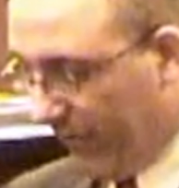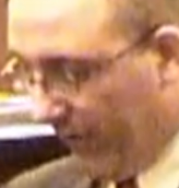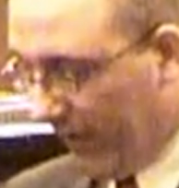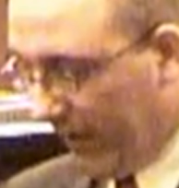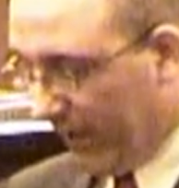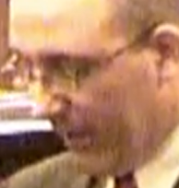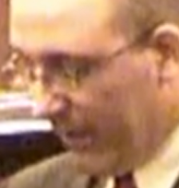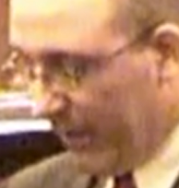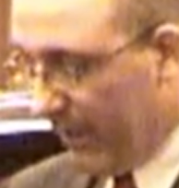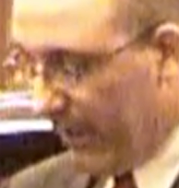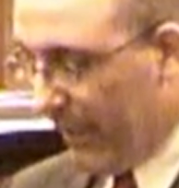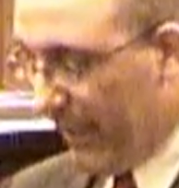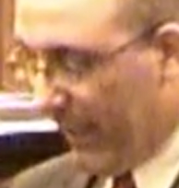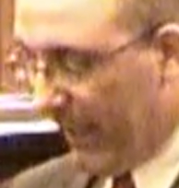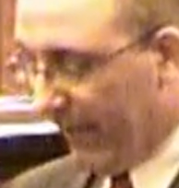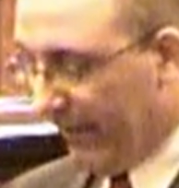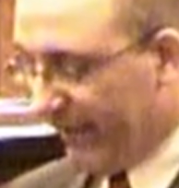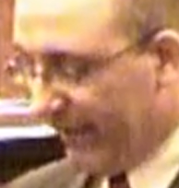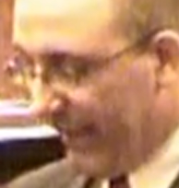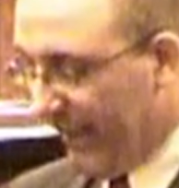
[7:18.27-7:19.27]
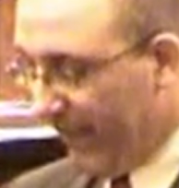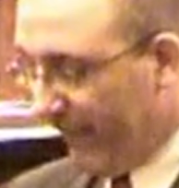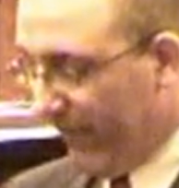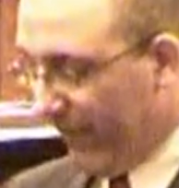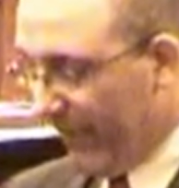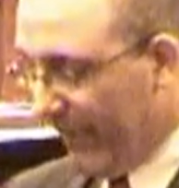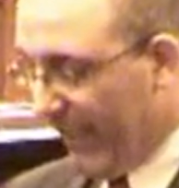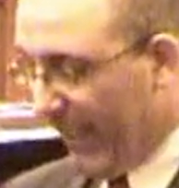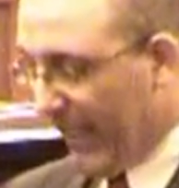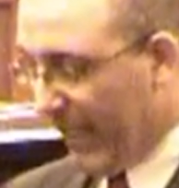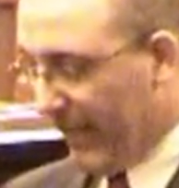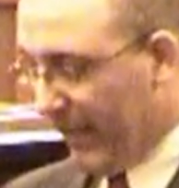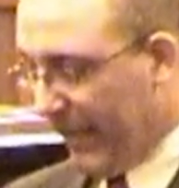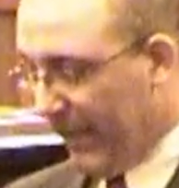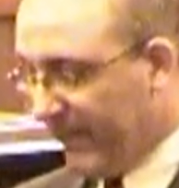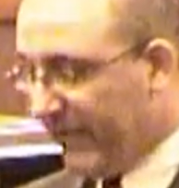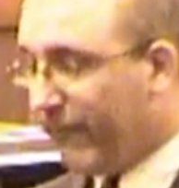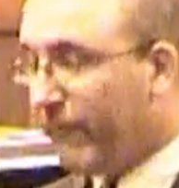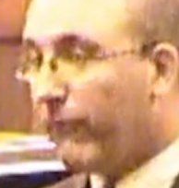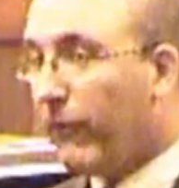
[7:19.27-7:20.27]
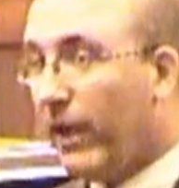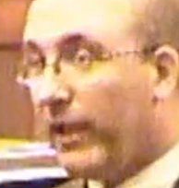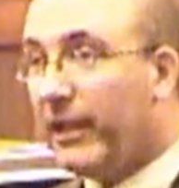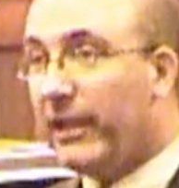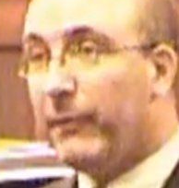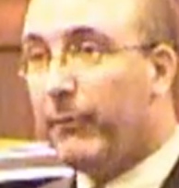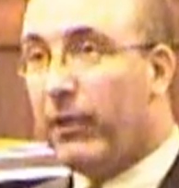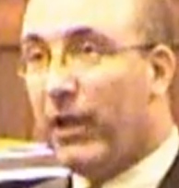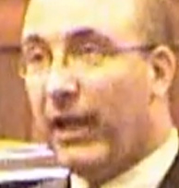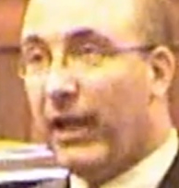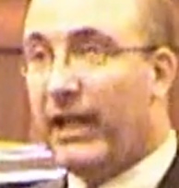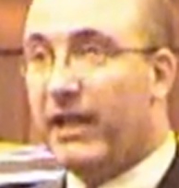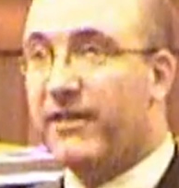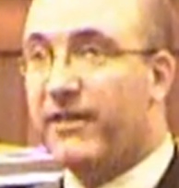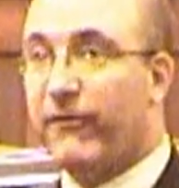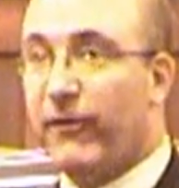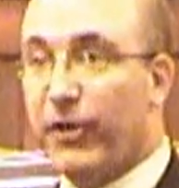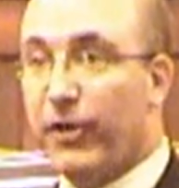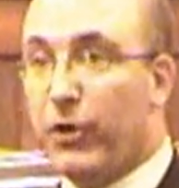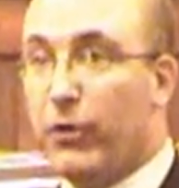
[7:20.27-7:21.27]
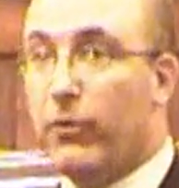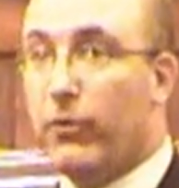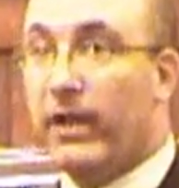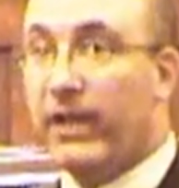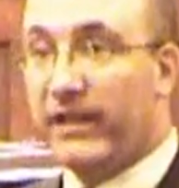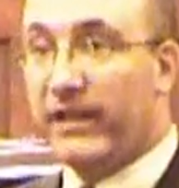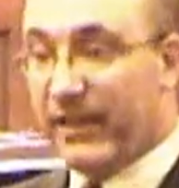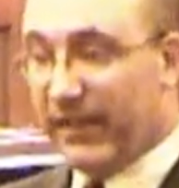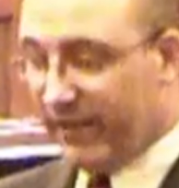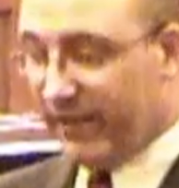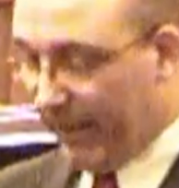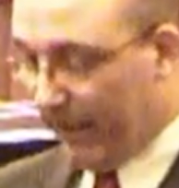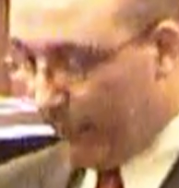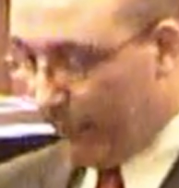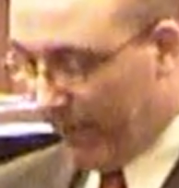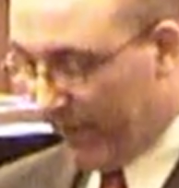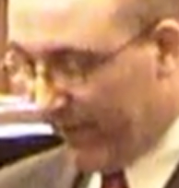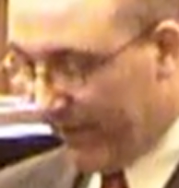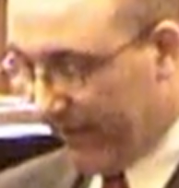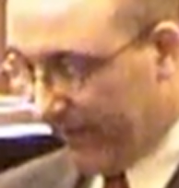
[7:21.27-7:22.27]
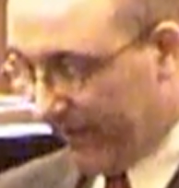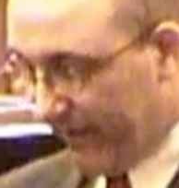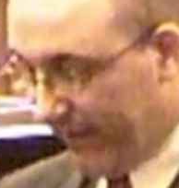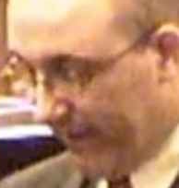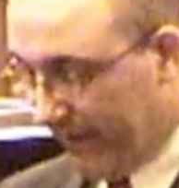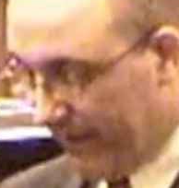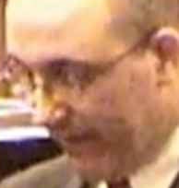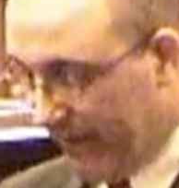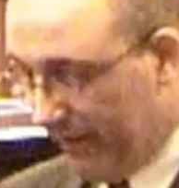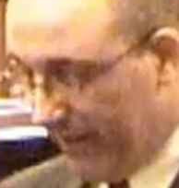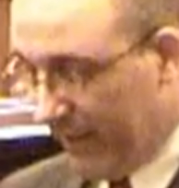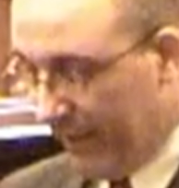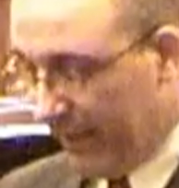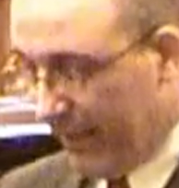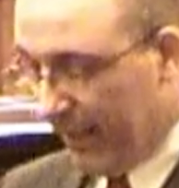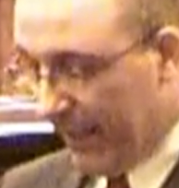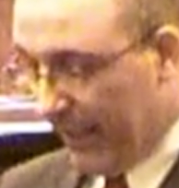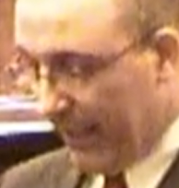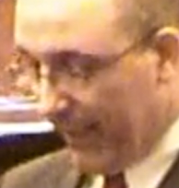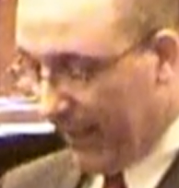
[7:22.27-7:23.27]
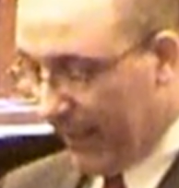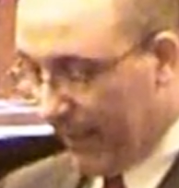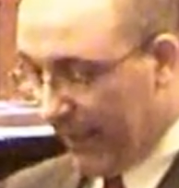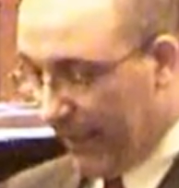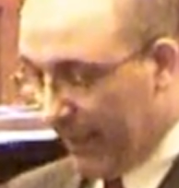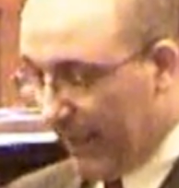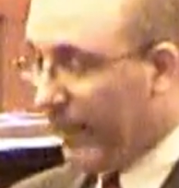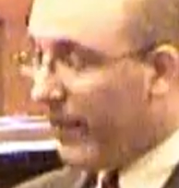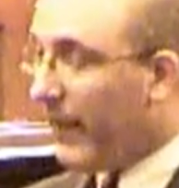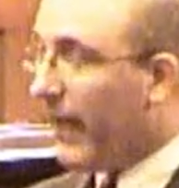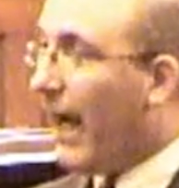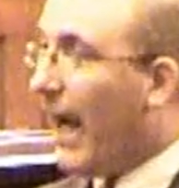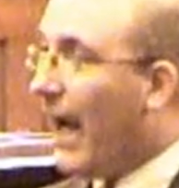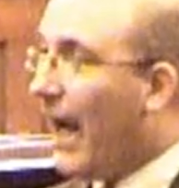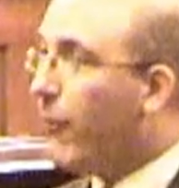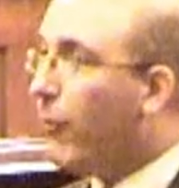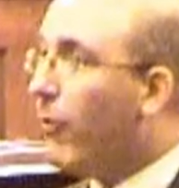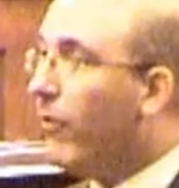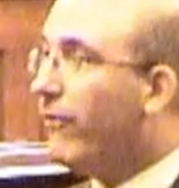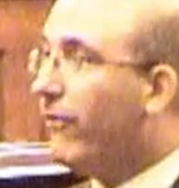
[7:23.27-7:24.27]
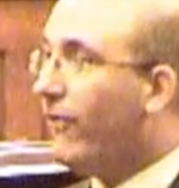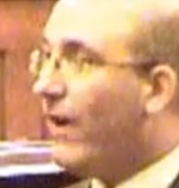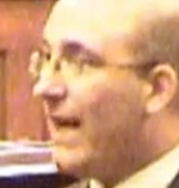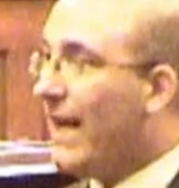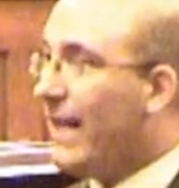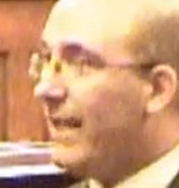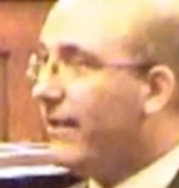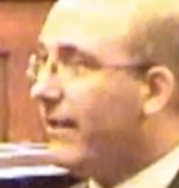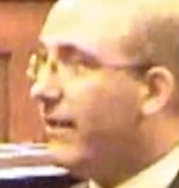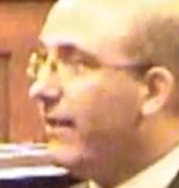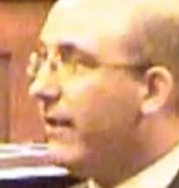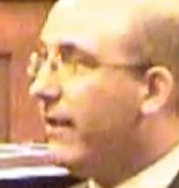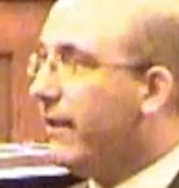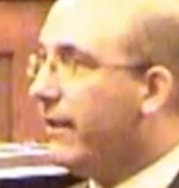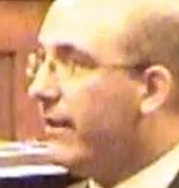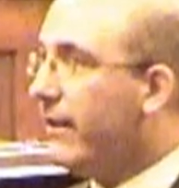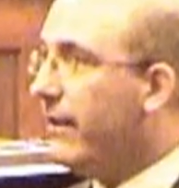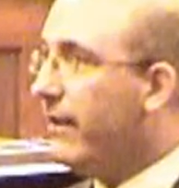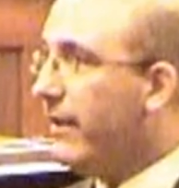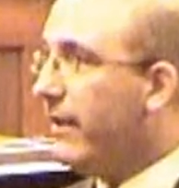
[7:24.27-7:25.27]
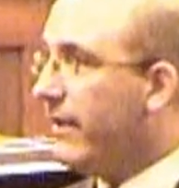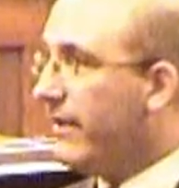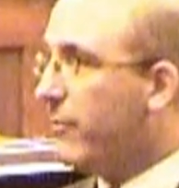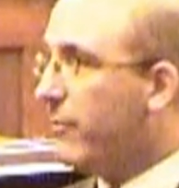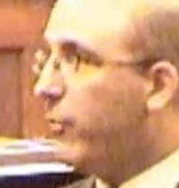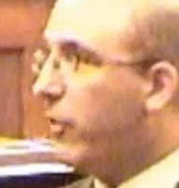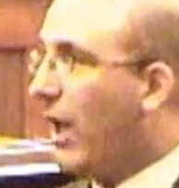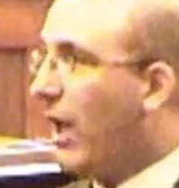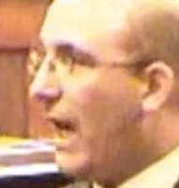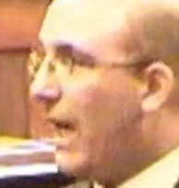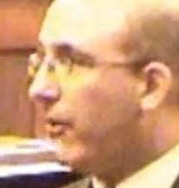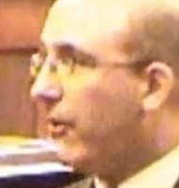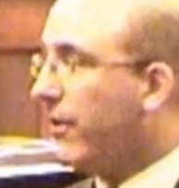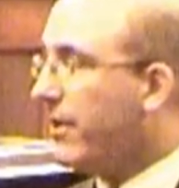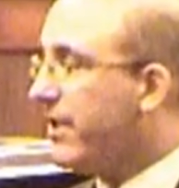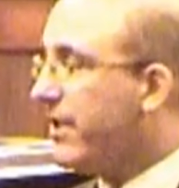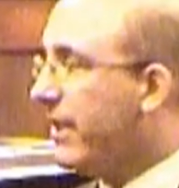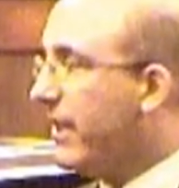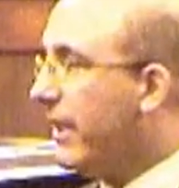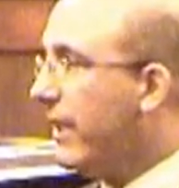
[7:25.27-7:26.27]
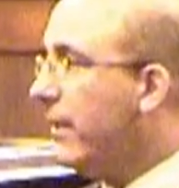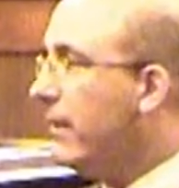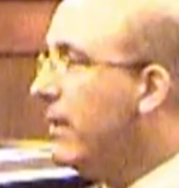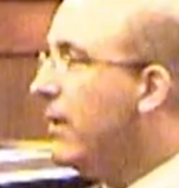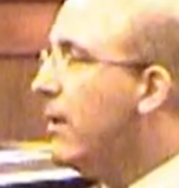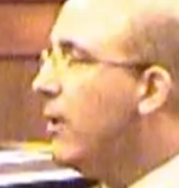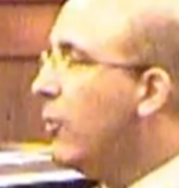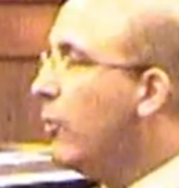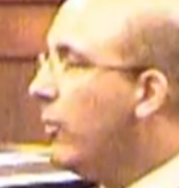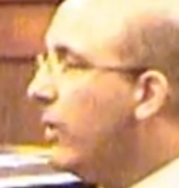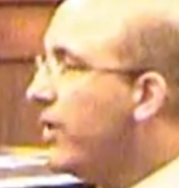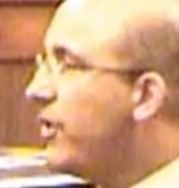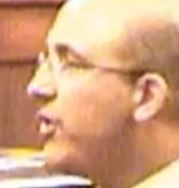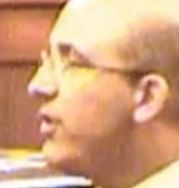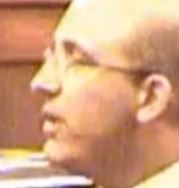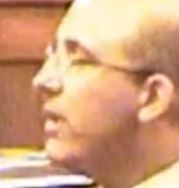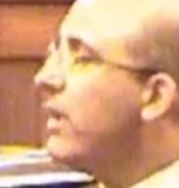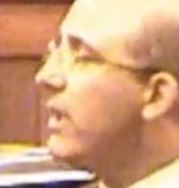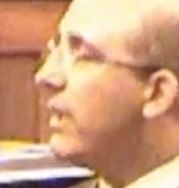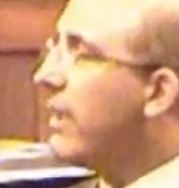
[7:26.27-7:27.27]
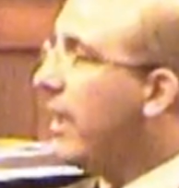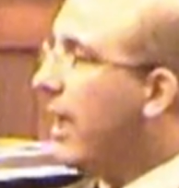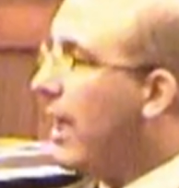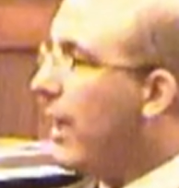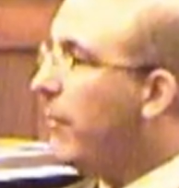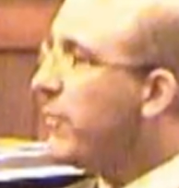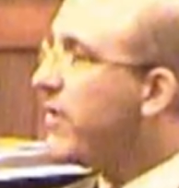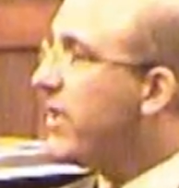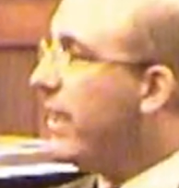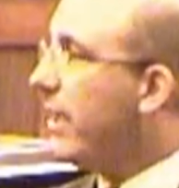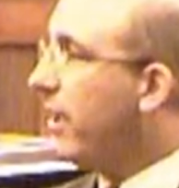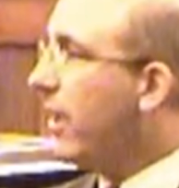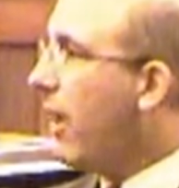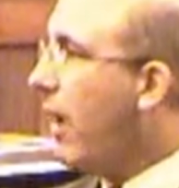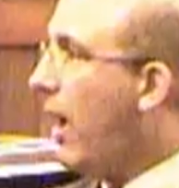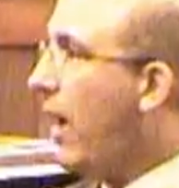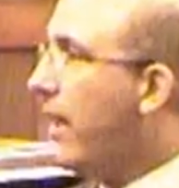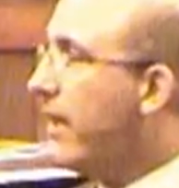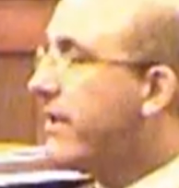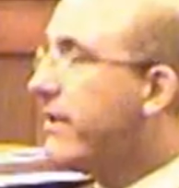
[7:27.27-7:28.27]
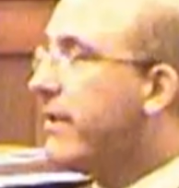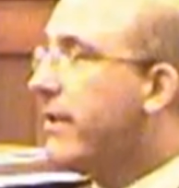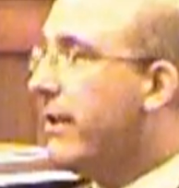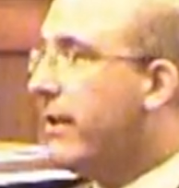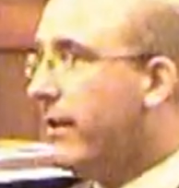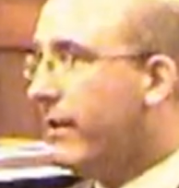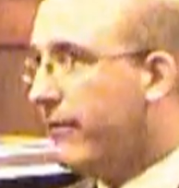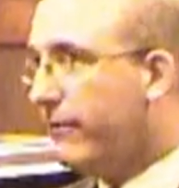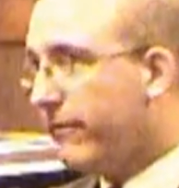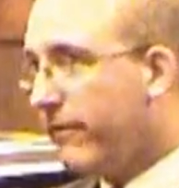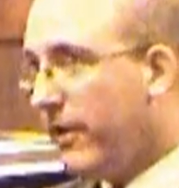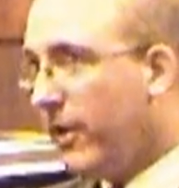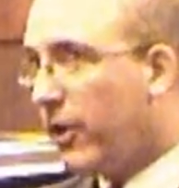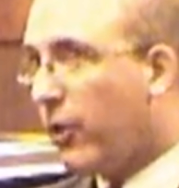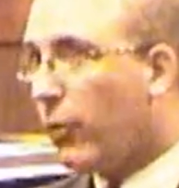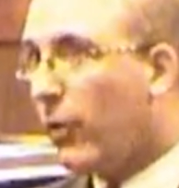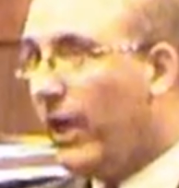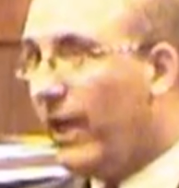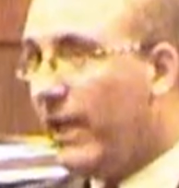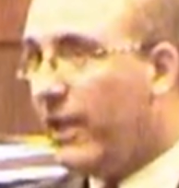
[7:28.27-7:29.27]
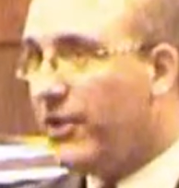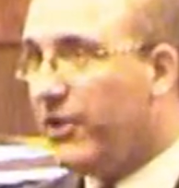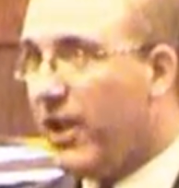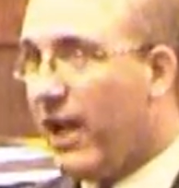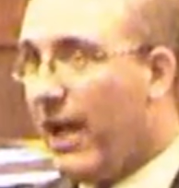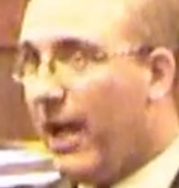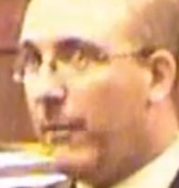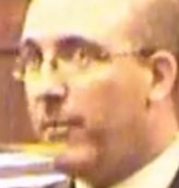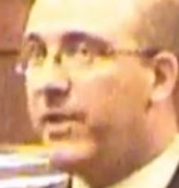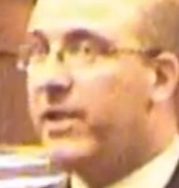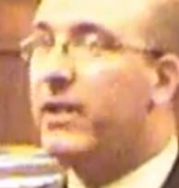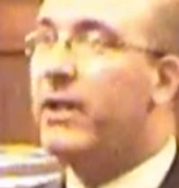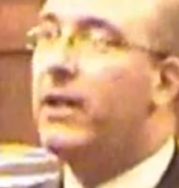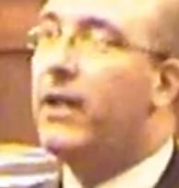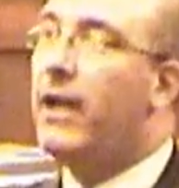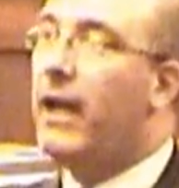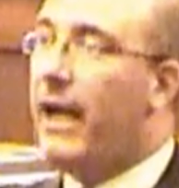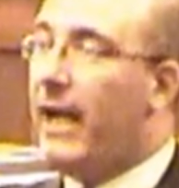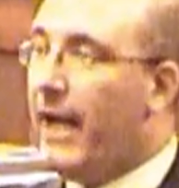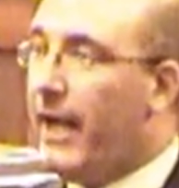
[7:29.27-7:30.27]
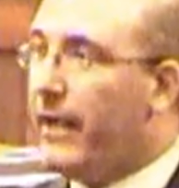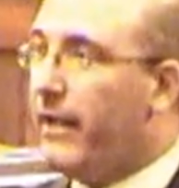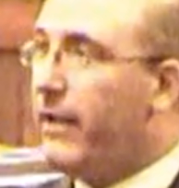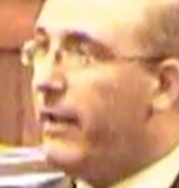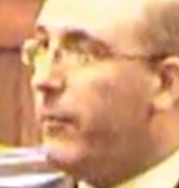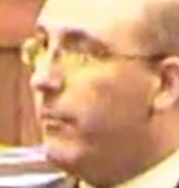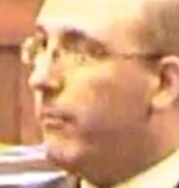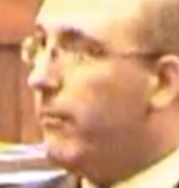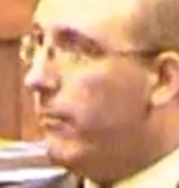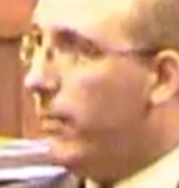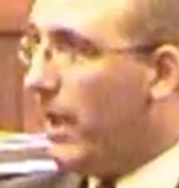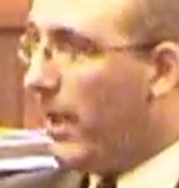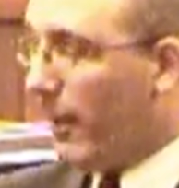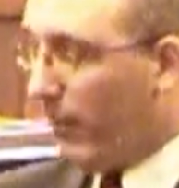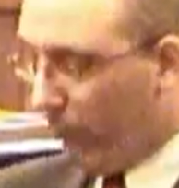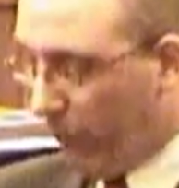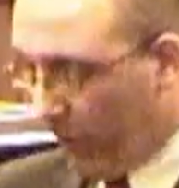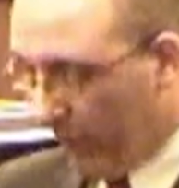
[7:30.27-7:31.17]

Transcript: district and the state of Indiana is a friendly place for new and existing businesses, and that, that I will fight this bureaucracy, which comes at a cost of creating jobs and uh,